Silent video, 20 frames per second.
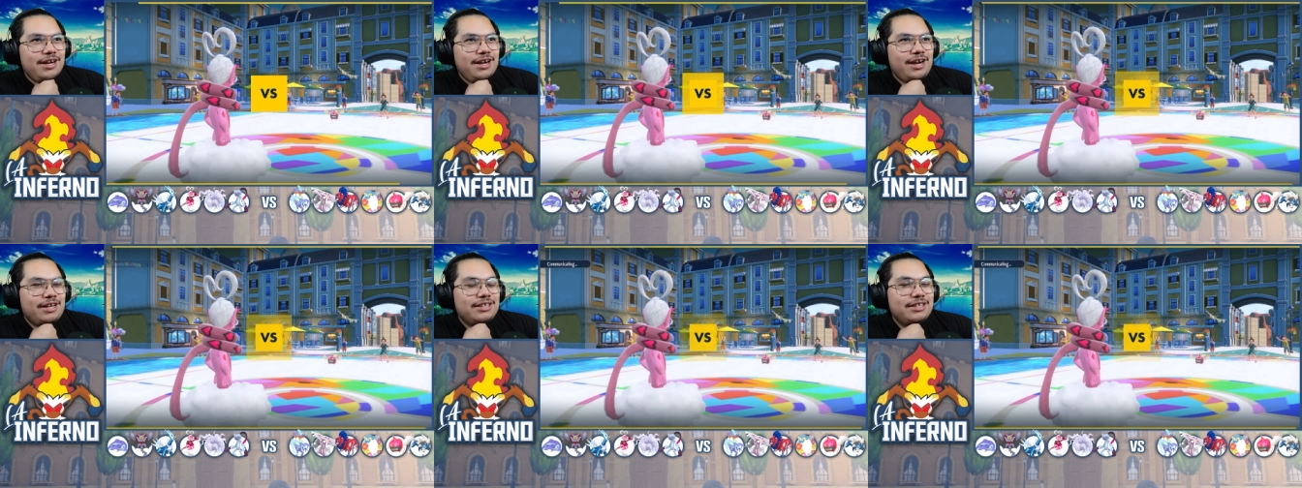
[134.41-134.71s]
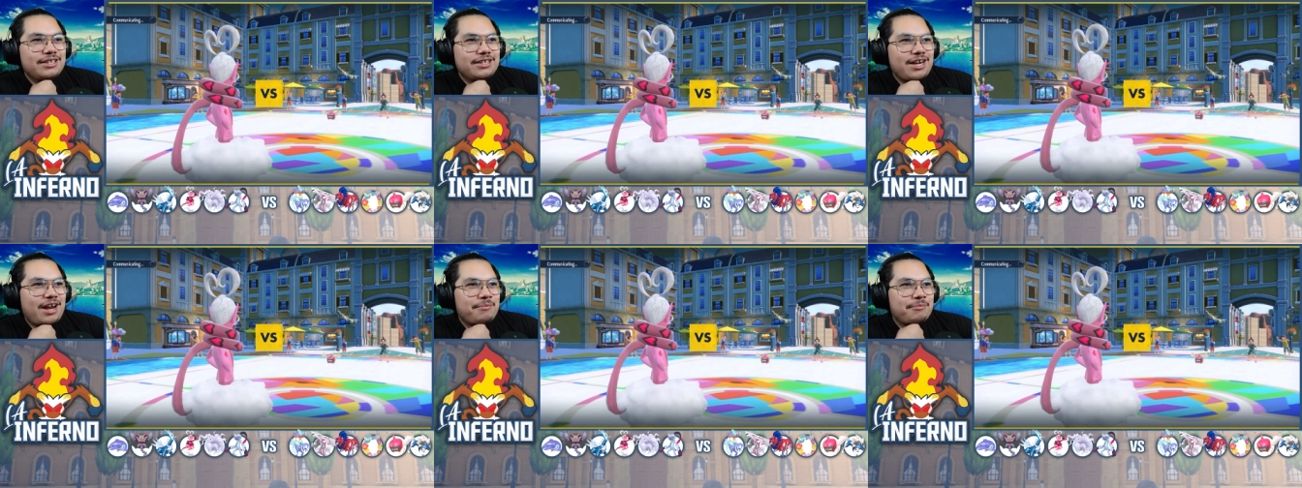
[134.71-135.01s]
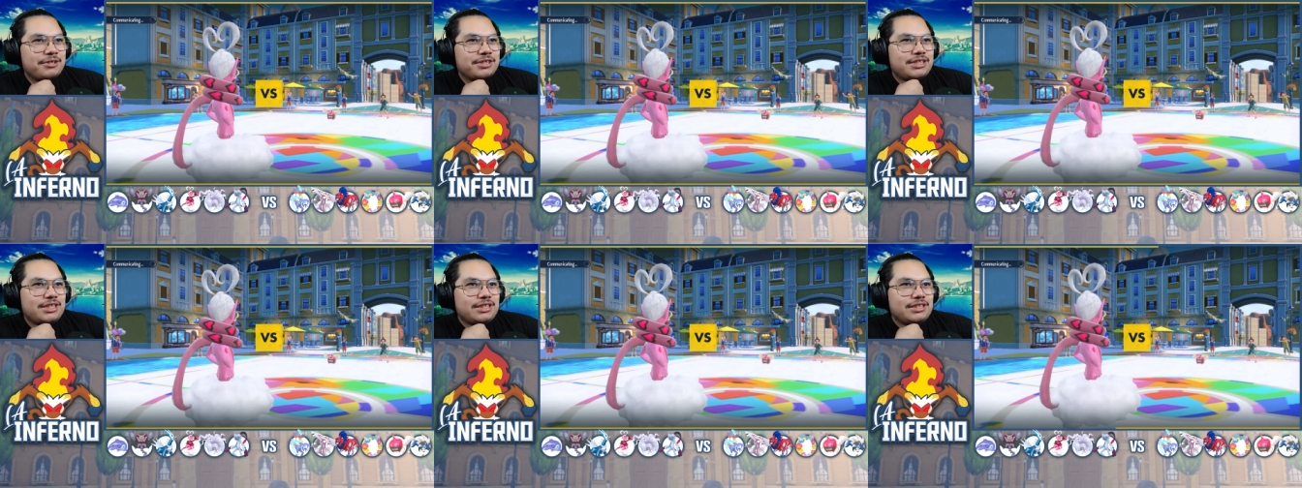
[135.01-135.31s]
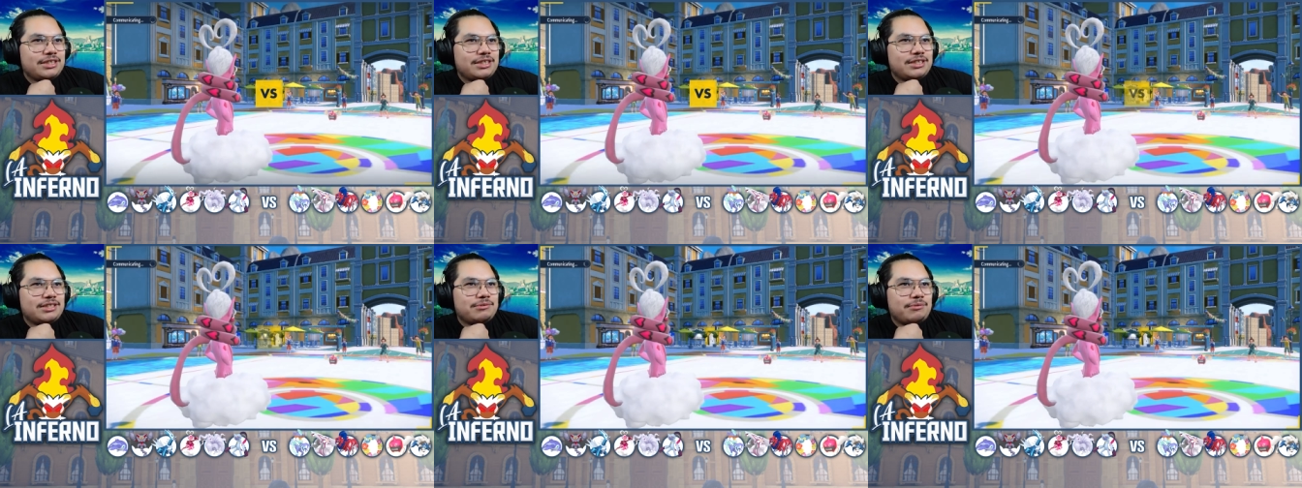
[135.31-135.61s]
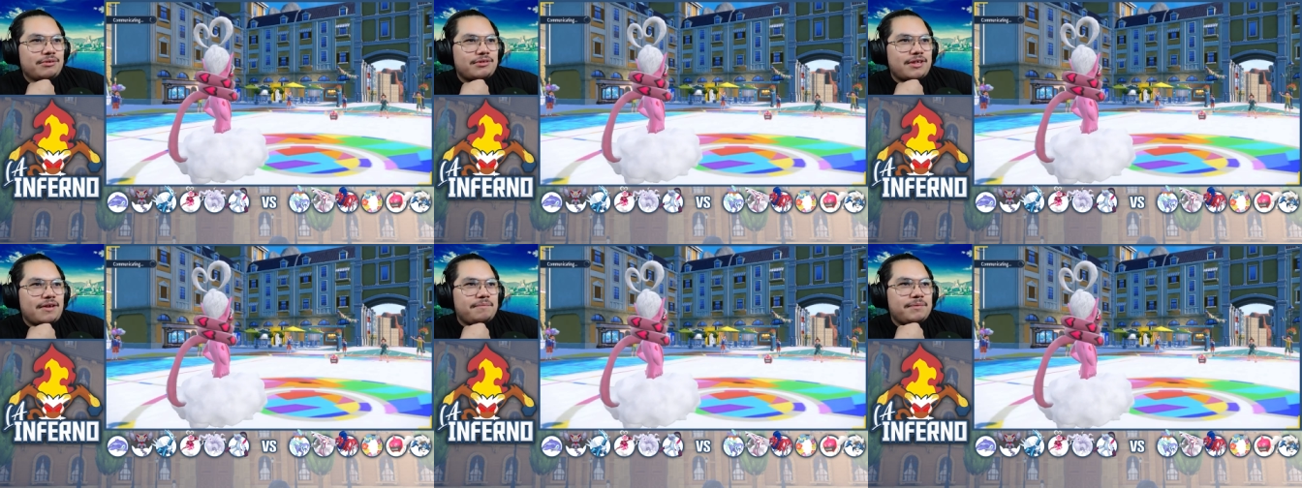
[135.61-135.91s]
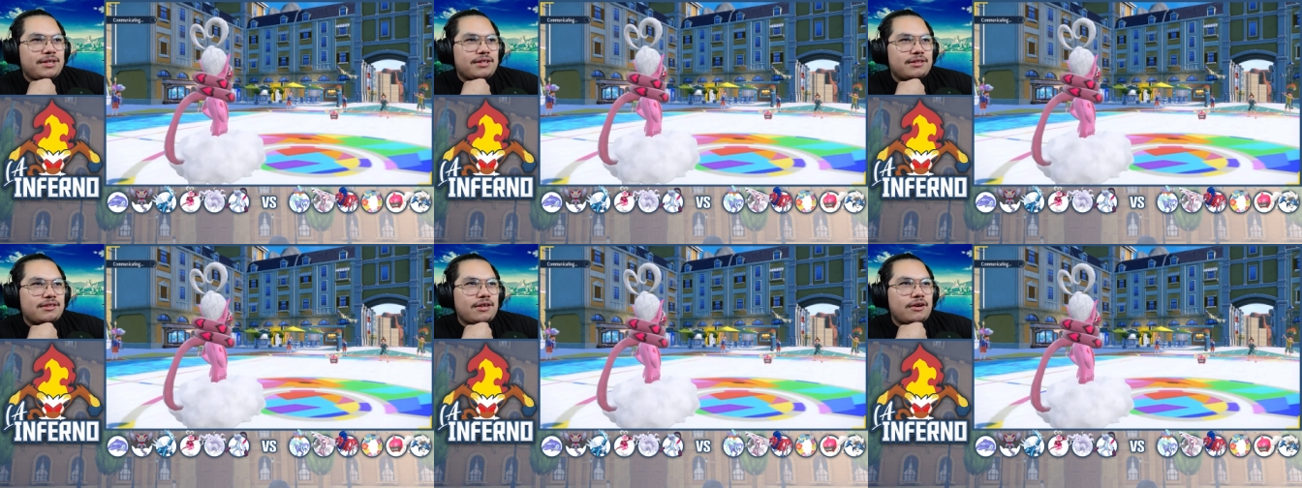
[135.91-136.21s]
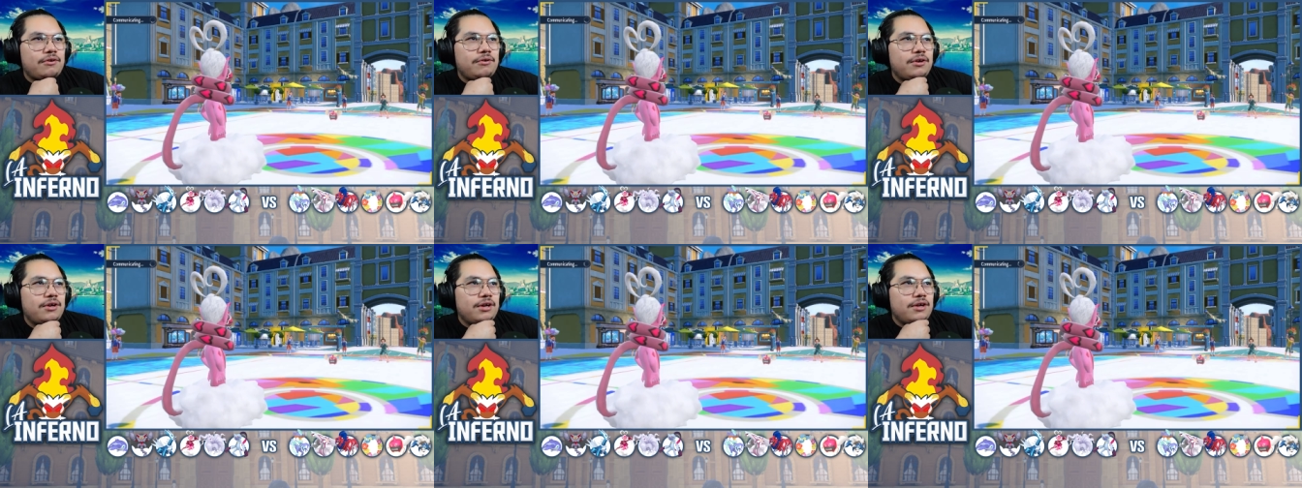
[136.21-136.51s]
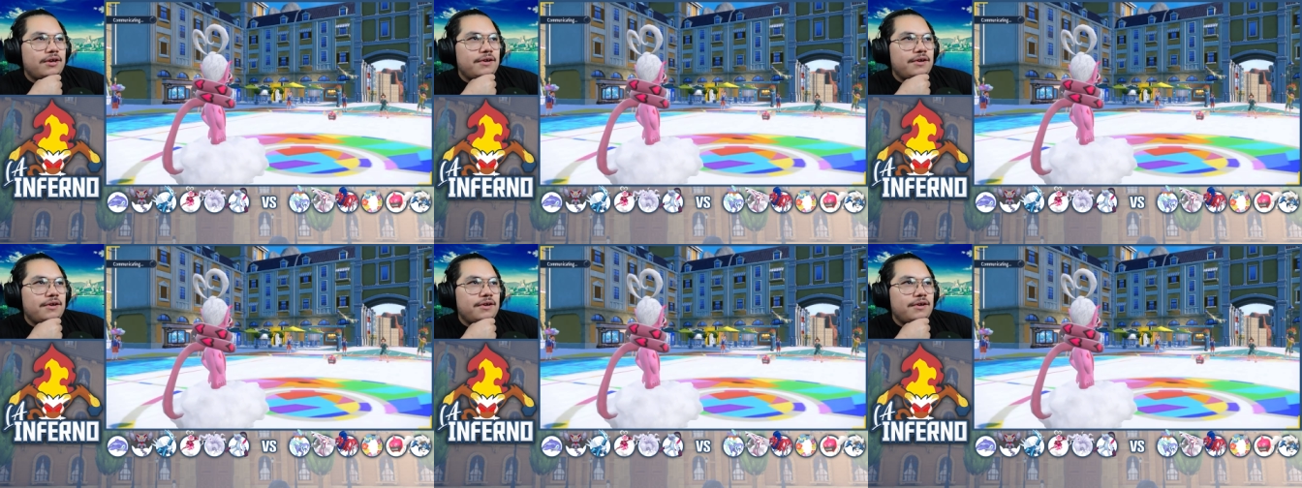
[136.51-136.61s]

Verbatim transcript: I lead Enamorous, he leads Rotom Heat. So